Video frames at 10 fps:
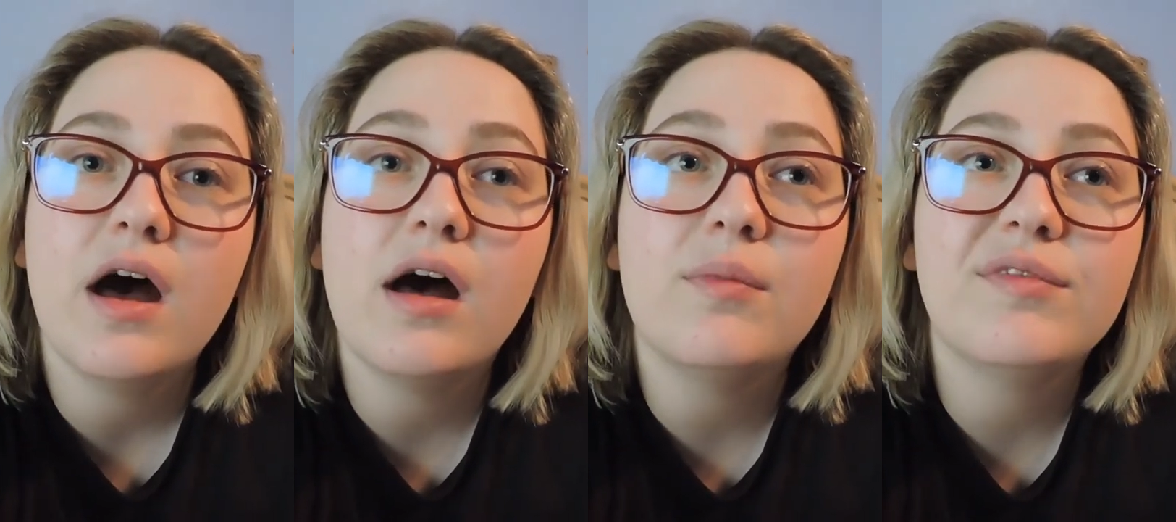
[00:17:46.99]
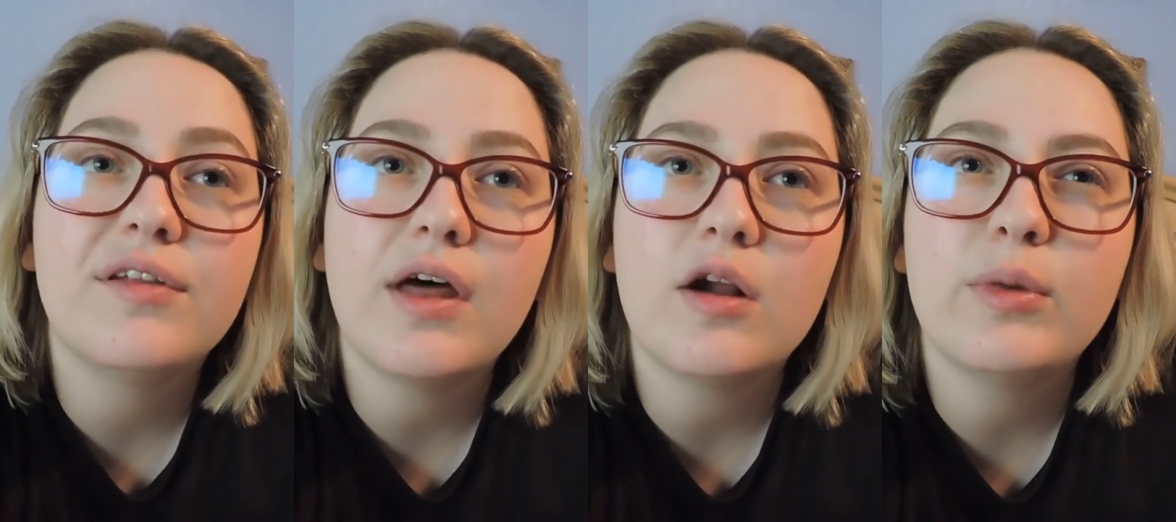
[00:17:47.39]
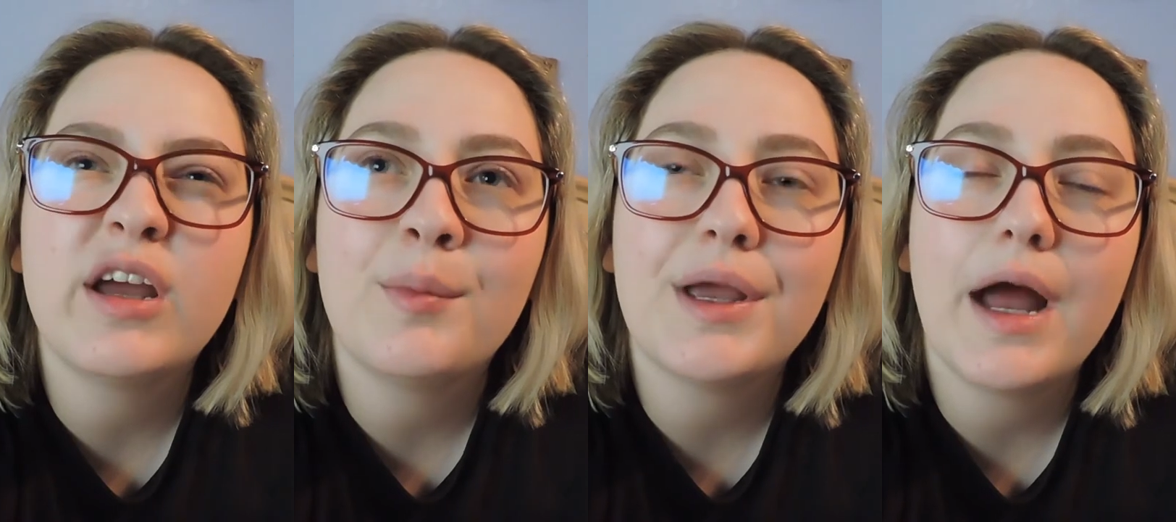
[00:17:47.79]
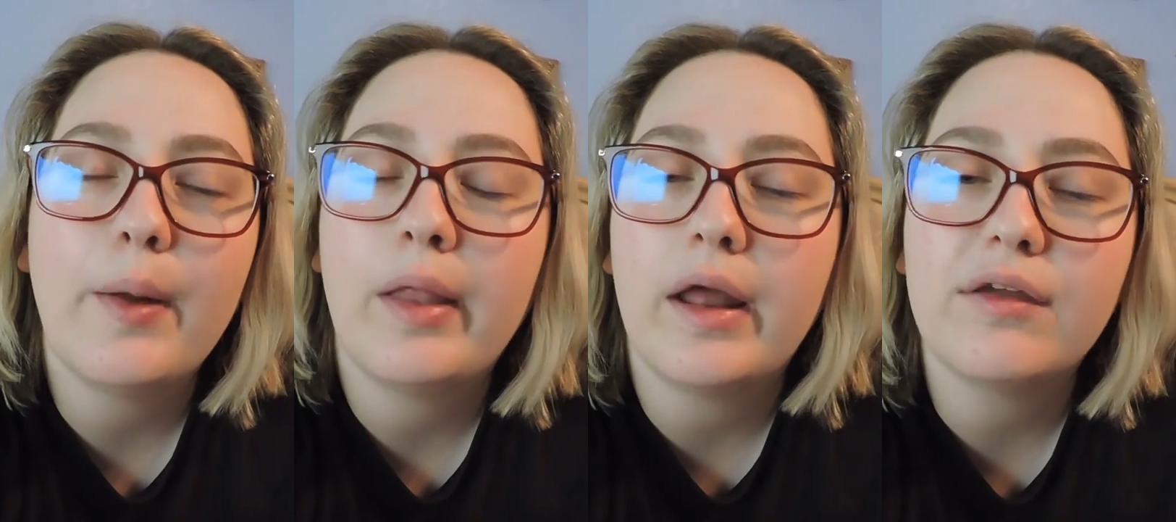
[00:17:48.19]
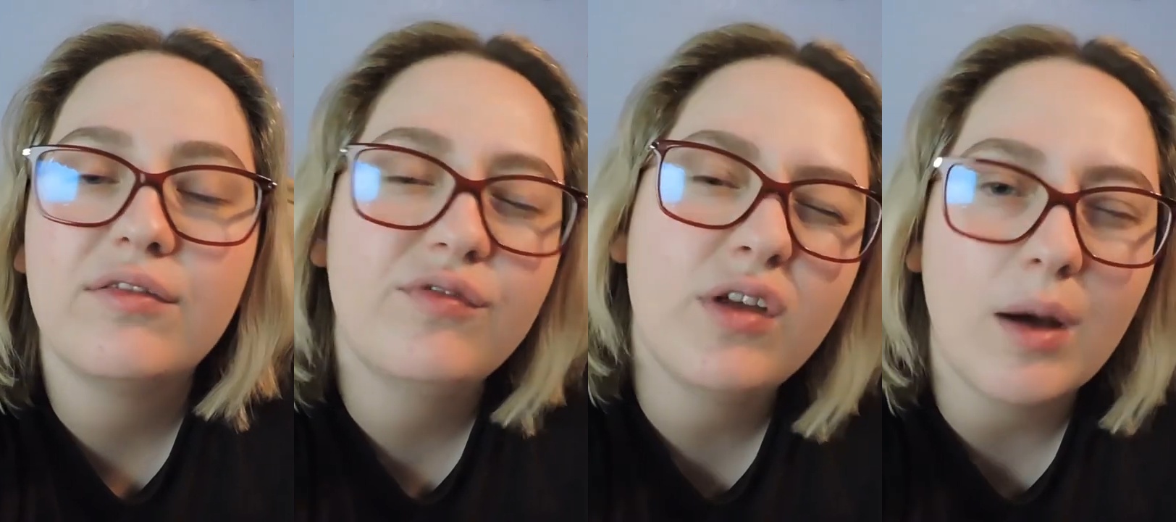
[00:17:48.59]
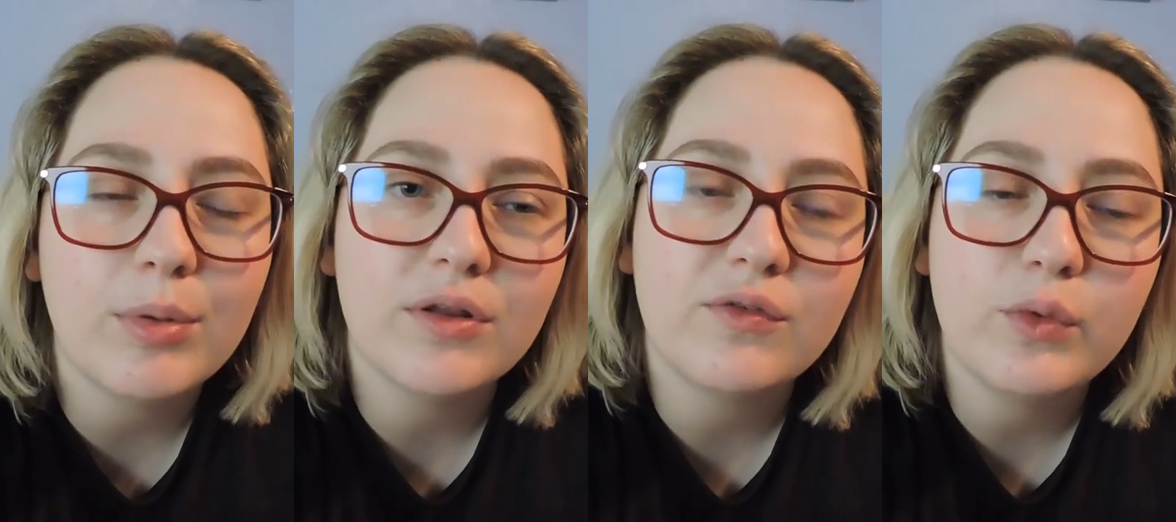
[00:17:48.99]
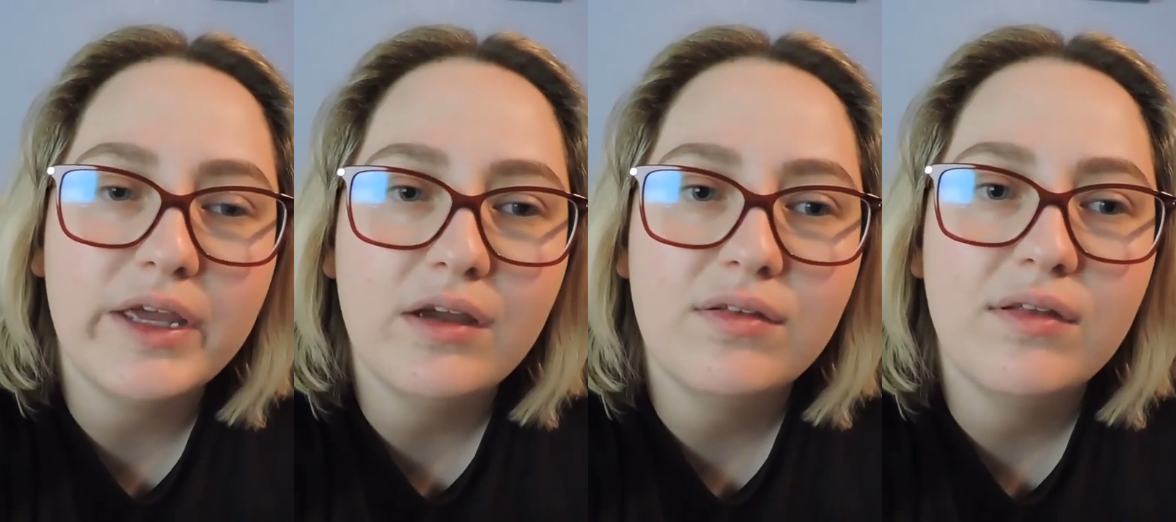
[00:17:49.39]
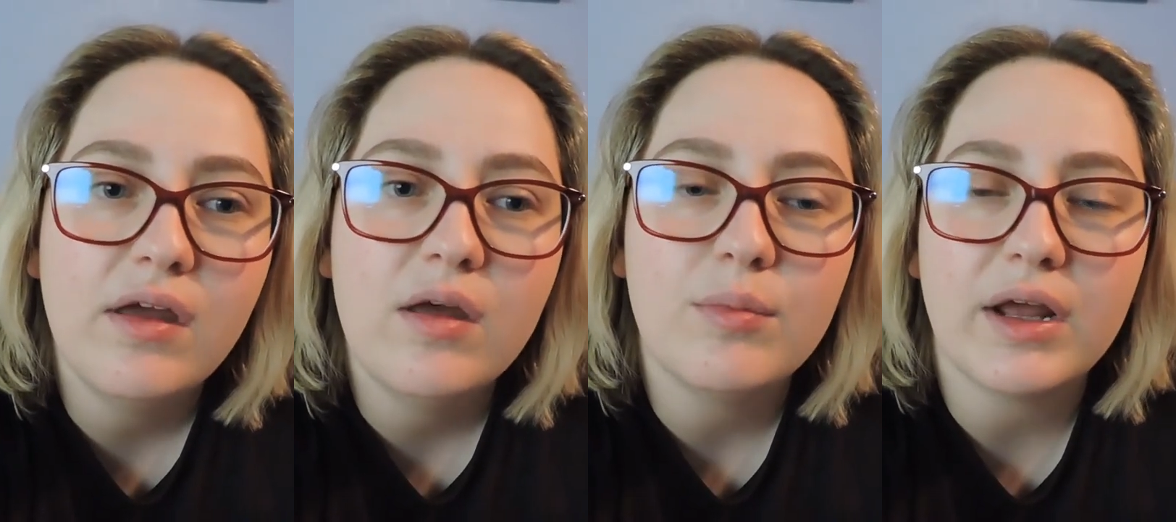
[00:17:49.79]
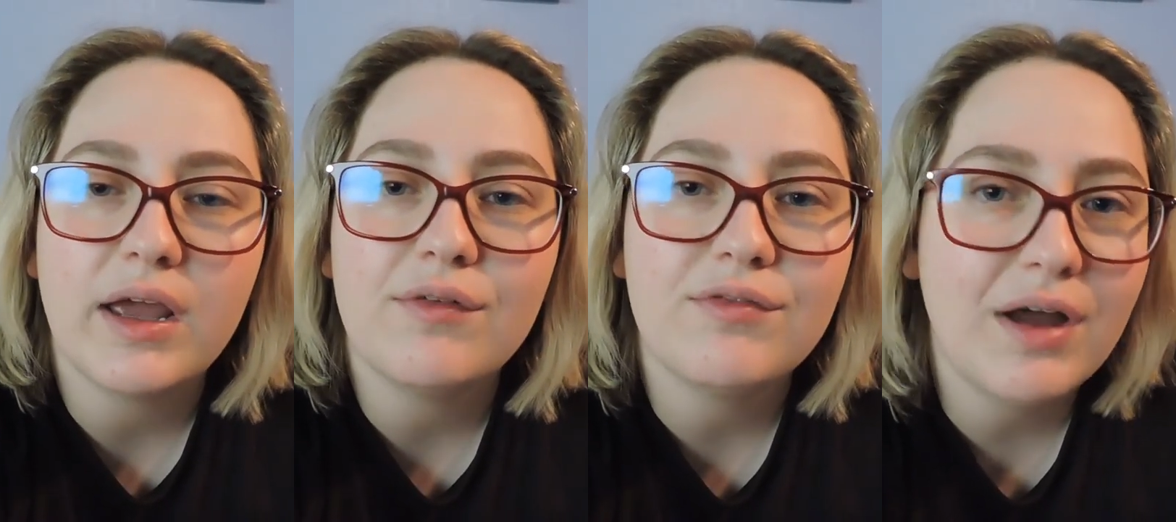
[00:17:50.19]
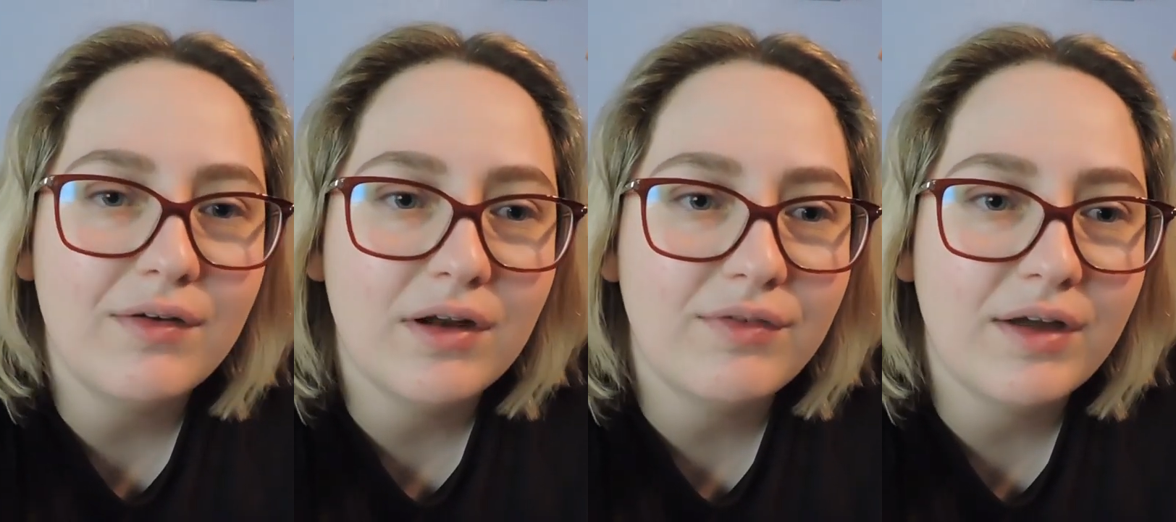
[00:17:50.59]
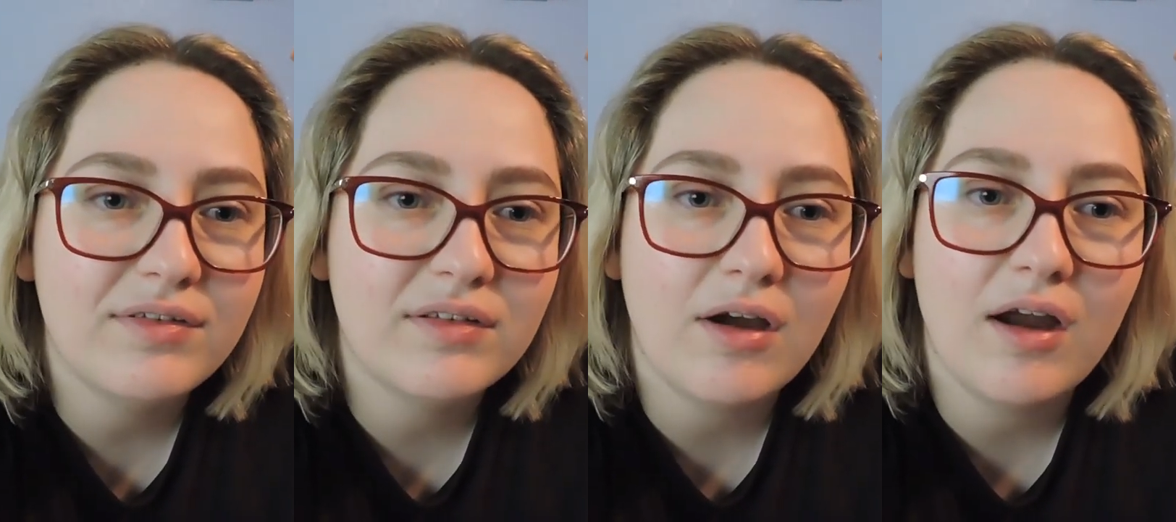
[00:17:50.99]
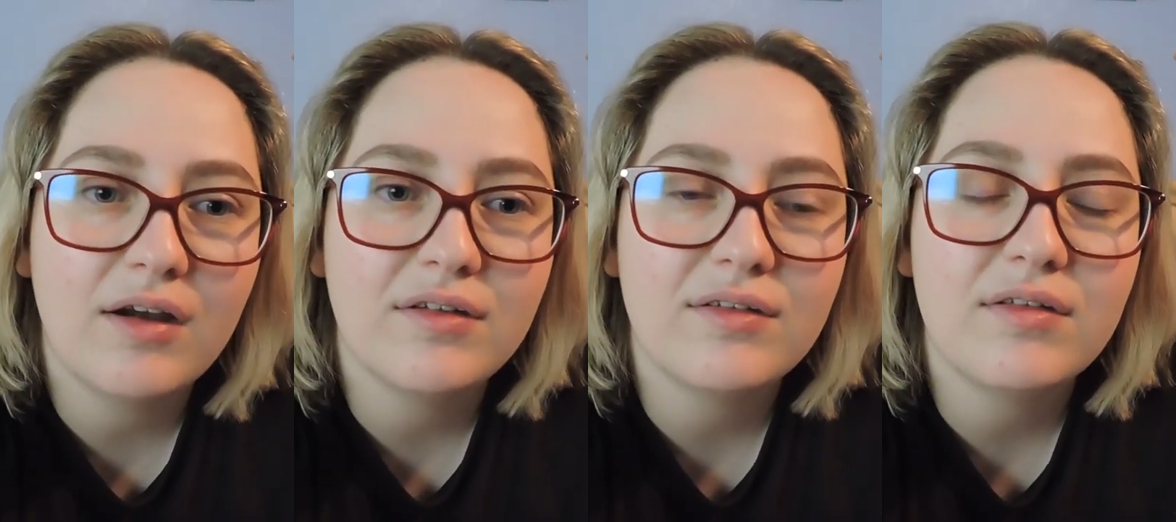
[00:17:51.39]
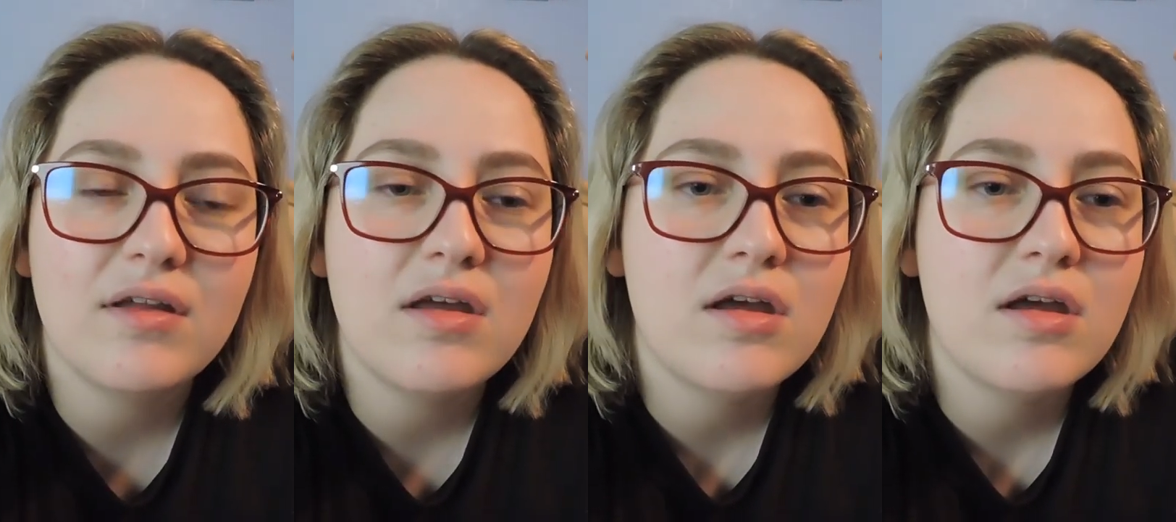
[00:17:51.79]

Um, so that'll be coming out in the next couple of weeks. But I gave it 5 out of 5 stars.